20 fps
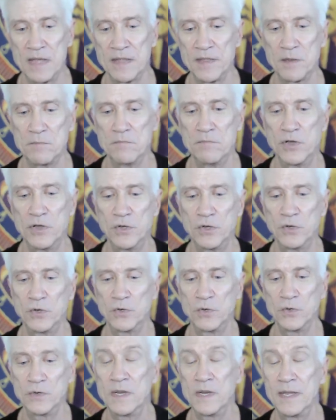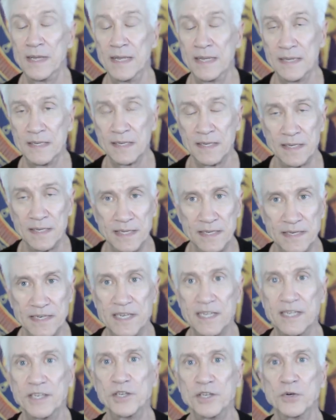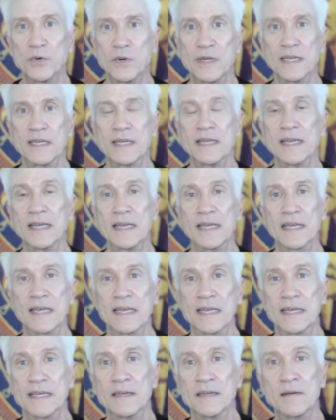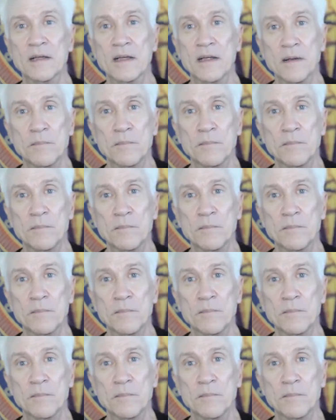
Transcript: the moon, continuing in